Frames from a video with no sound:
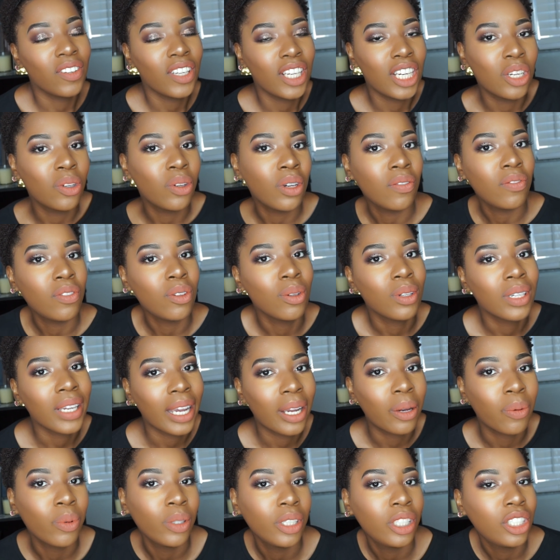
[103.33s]
video if you
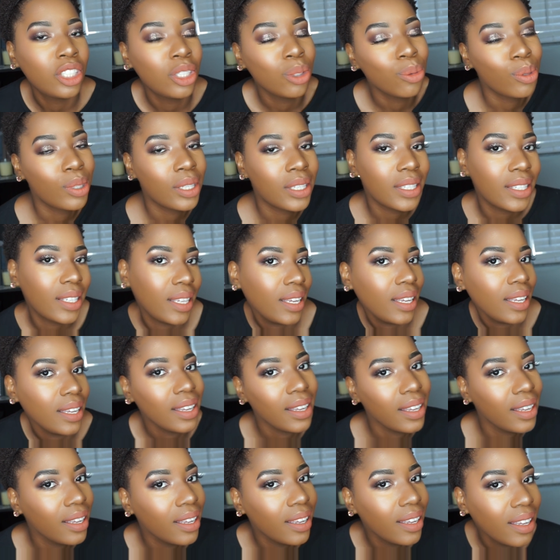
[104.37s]
like what you
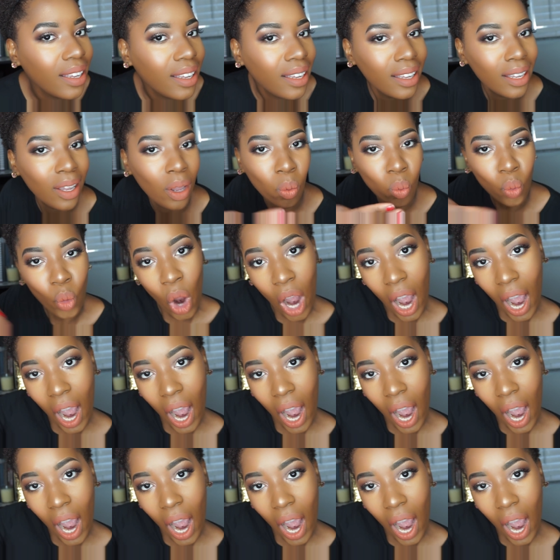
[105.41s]
see.